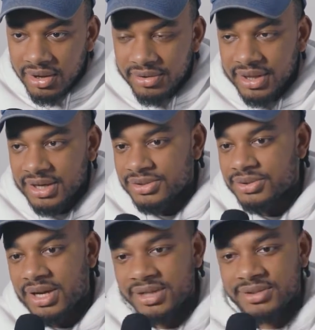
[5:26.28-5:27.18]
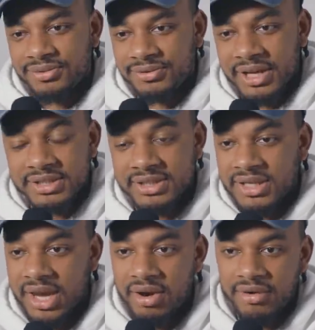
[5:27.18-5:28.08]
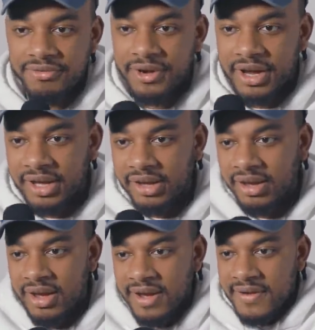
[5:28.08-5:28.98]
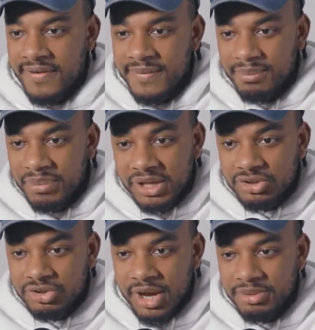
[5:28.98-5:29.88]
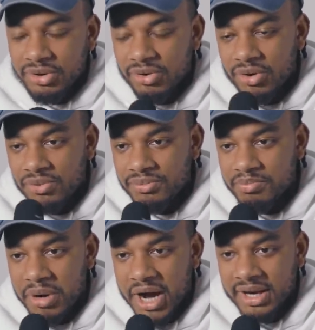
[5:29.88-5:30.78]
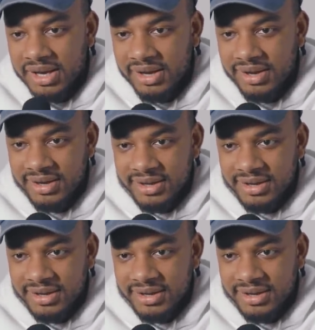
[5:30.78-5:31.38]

Oh, that's terrifying. Being trapped in your own body?